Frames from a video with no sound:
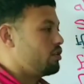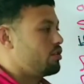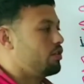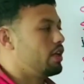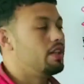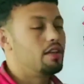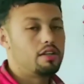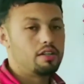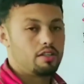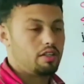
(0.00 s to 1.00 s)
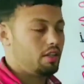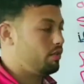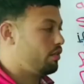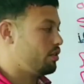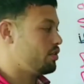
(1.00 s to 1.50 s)
together,
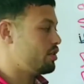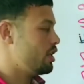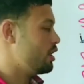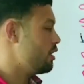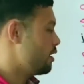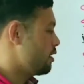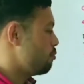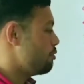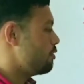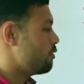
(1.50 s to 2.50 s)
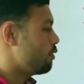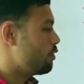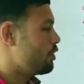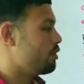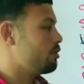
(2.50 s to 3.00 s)
if you say, before
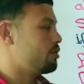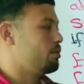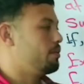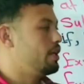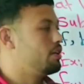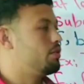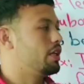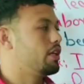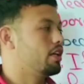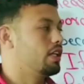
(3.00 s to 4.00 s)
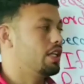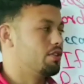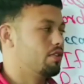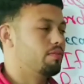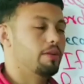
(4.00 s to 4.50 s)
you go to bed, drink a glass
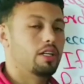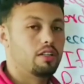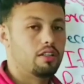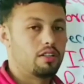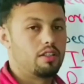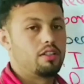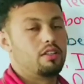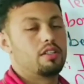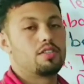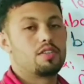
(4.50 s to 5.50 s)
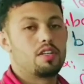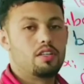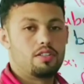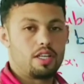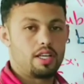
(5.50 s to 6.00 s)
of milk, this
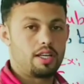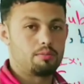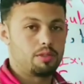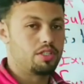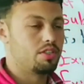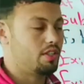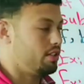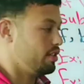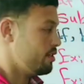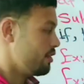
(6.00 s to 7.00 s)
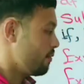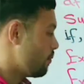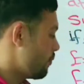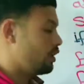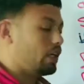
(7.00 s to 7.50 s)
is a complete sentence.
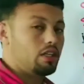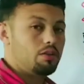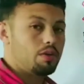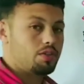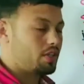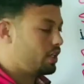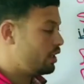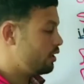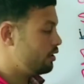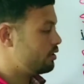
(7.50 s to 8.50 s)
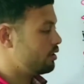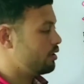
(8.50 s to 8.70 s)
Ali was killed